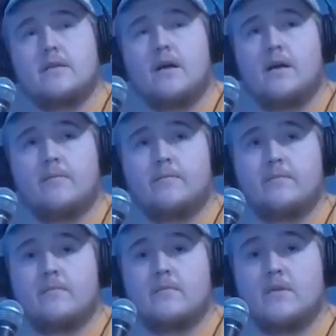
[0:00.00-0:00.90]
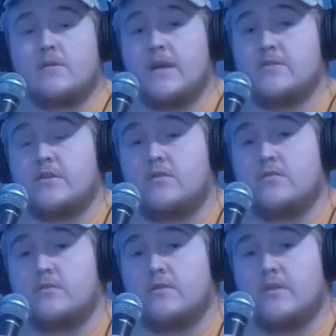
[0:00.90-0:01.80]
And uh, they were
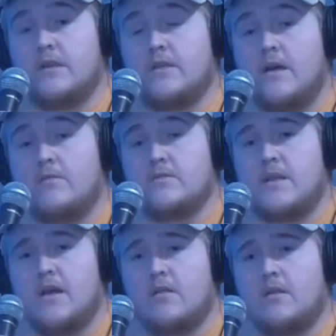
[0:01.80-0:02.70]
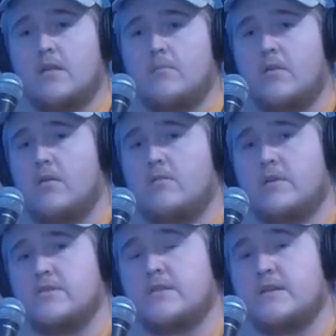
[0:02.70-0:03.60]
actually closer to Dean. I was down
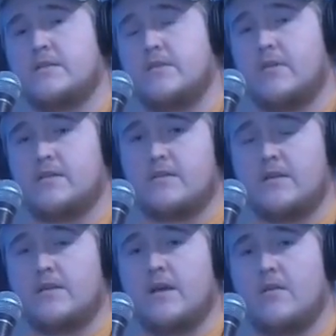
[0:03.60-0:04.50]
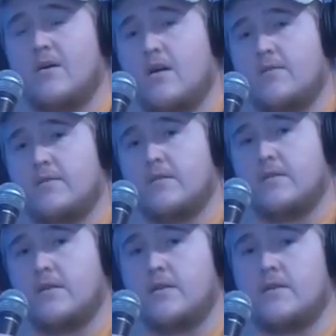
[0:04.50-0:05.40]
below the ridge in case they tried sneaking down off.